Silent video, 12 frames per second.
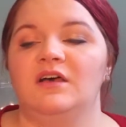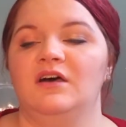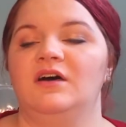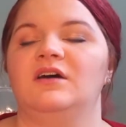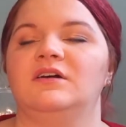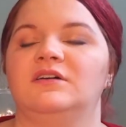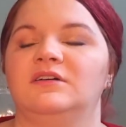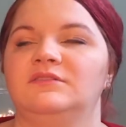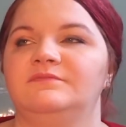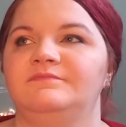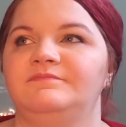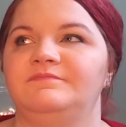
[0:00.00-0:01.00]

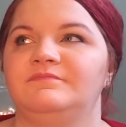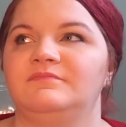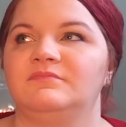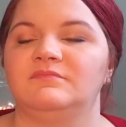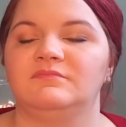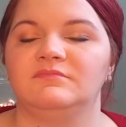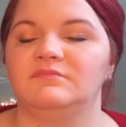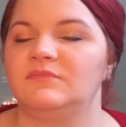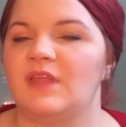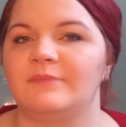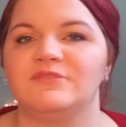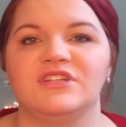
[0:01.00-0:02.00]

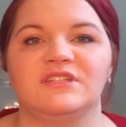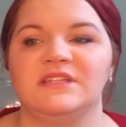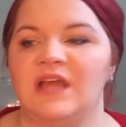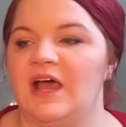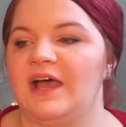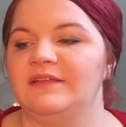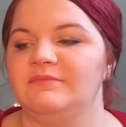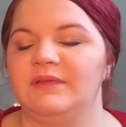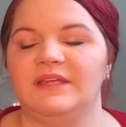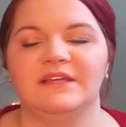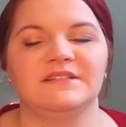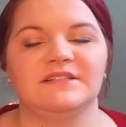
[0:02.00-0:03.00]
I'm just not,
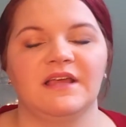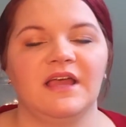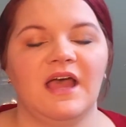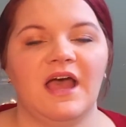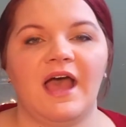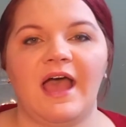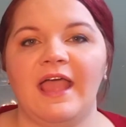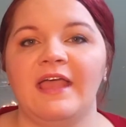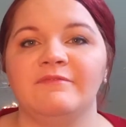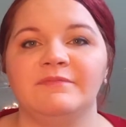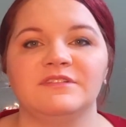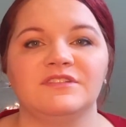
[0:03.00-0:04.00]
because I
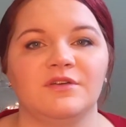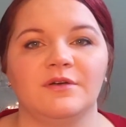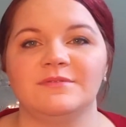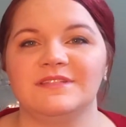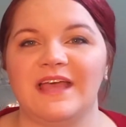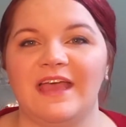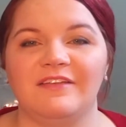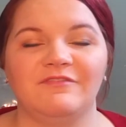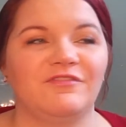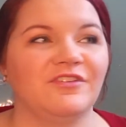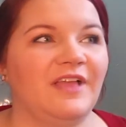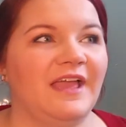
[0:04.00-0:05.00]
have been so upset
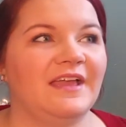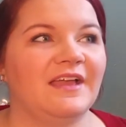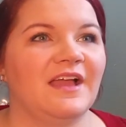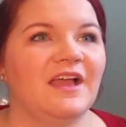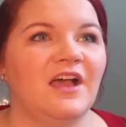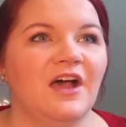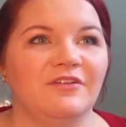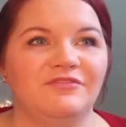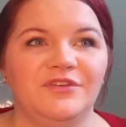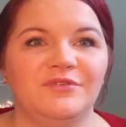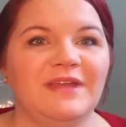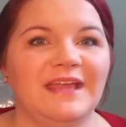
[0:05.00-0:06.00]
for like a
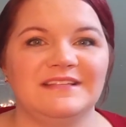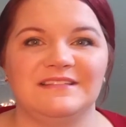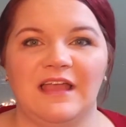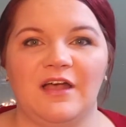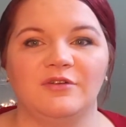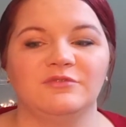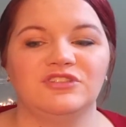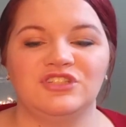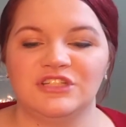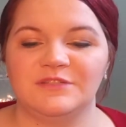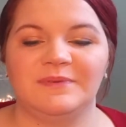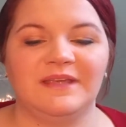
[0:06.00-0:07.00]
few days now
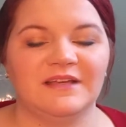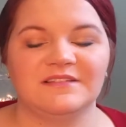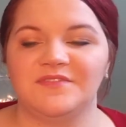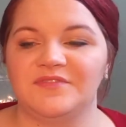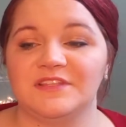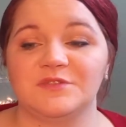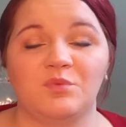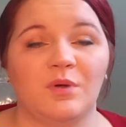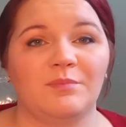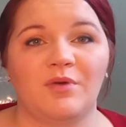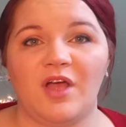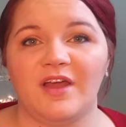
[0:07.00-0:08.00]
just because of this
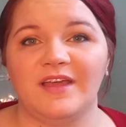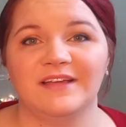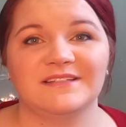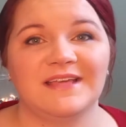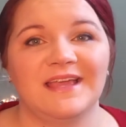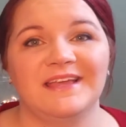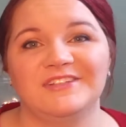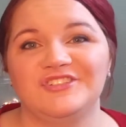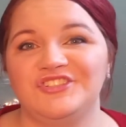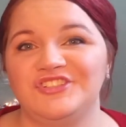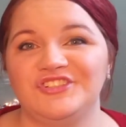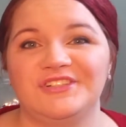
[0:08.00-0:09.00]
one product.
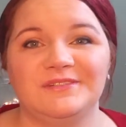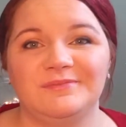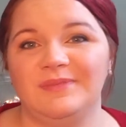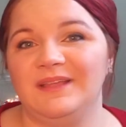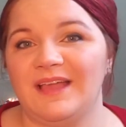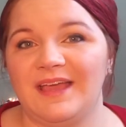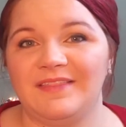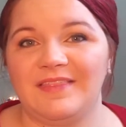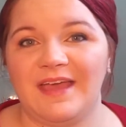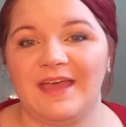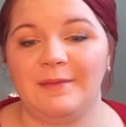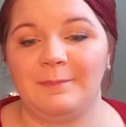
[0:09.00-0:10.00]
Shouldn't be like
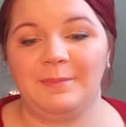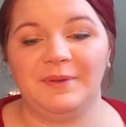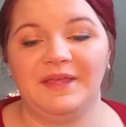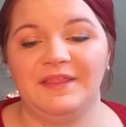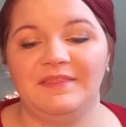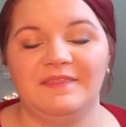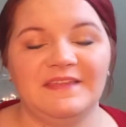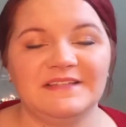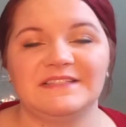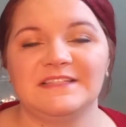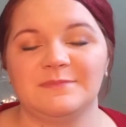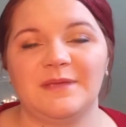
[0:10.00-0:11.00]
that, but
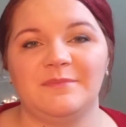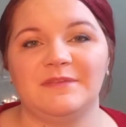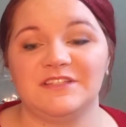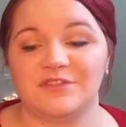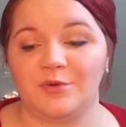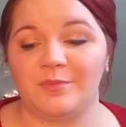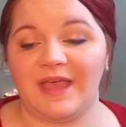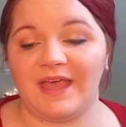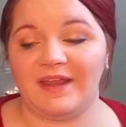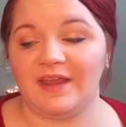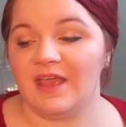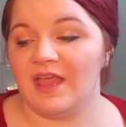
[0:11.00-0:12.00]
this has made me so
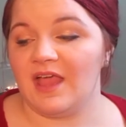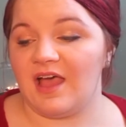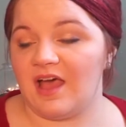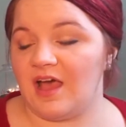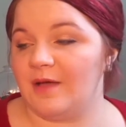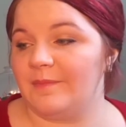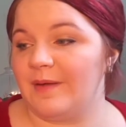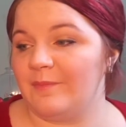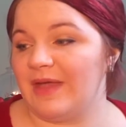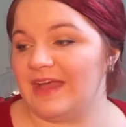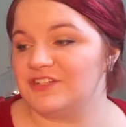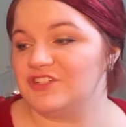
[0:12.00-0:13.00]
mad.
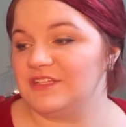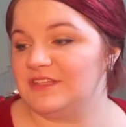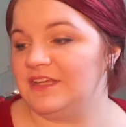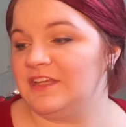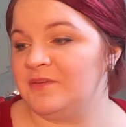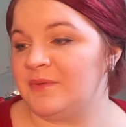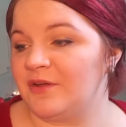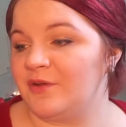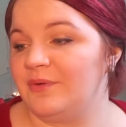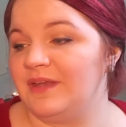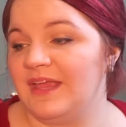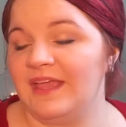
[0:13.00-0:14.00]
I'm actually thinking about
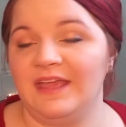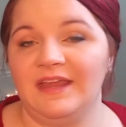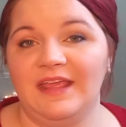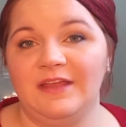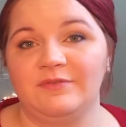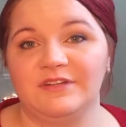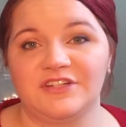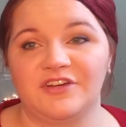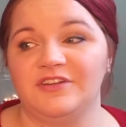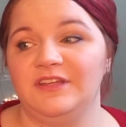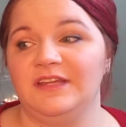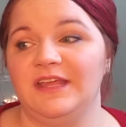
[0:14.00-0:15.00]
going ahead and
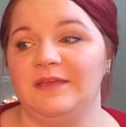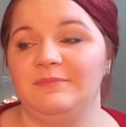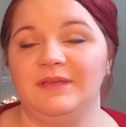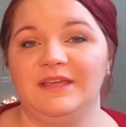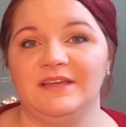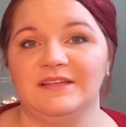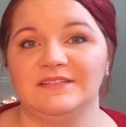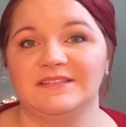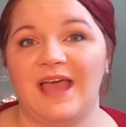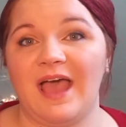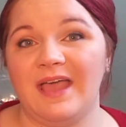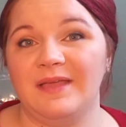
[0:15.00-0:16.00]
returning it because
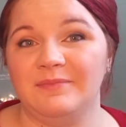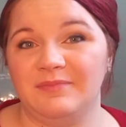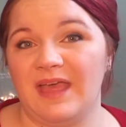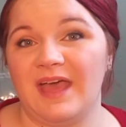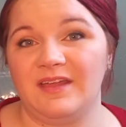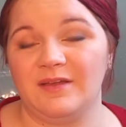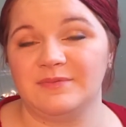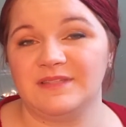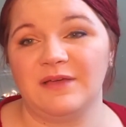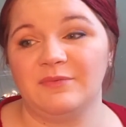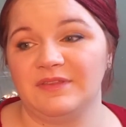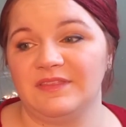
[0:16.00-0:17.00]
I am that
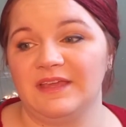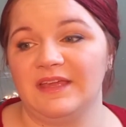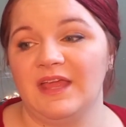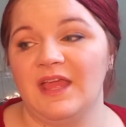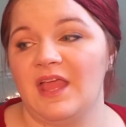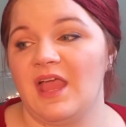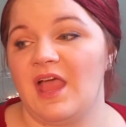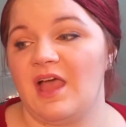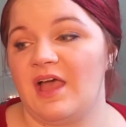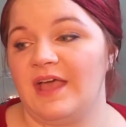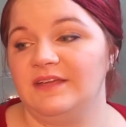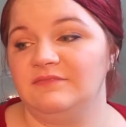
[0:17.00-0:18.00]
upset with it.
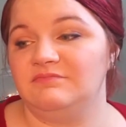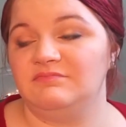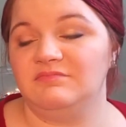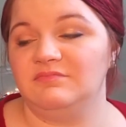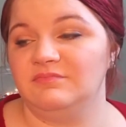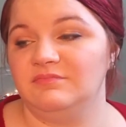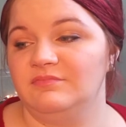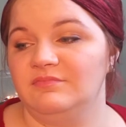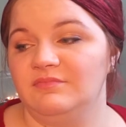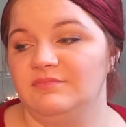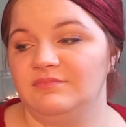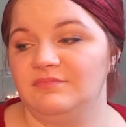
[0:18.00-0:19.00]
I
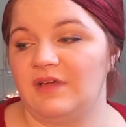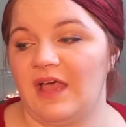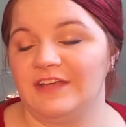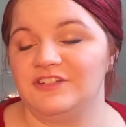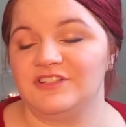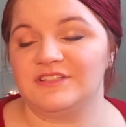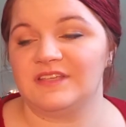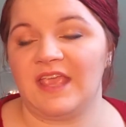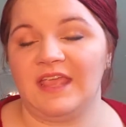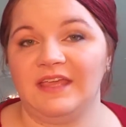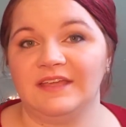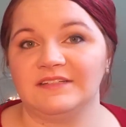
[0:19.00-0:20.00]
just
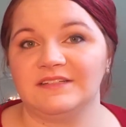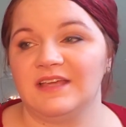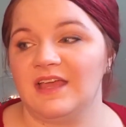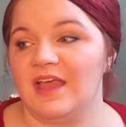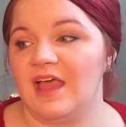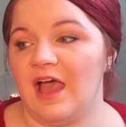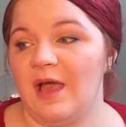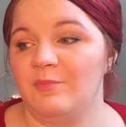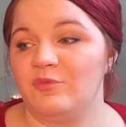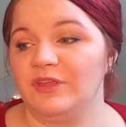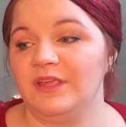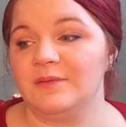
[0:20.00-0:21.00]
can't.
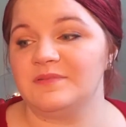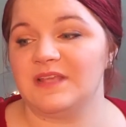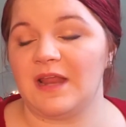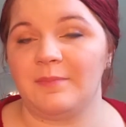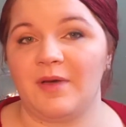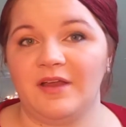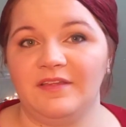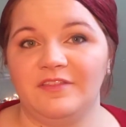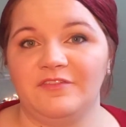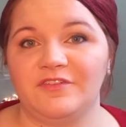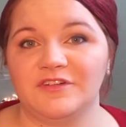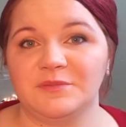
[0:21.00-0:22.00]
I'm really upset I bought it in
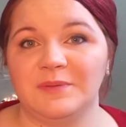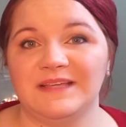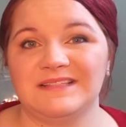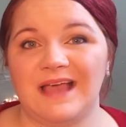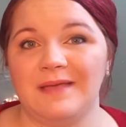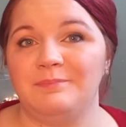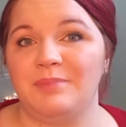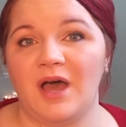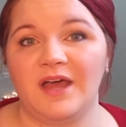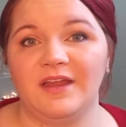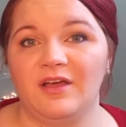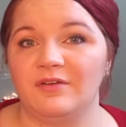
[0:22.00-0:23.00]
the first place. I
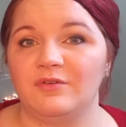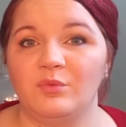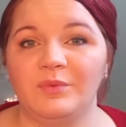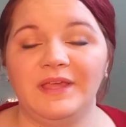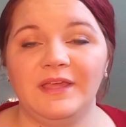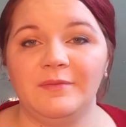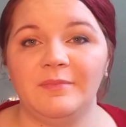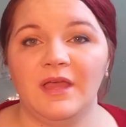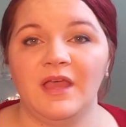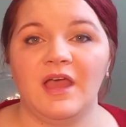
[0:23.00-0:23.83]
bought it on a whim.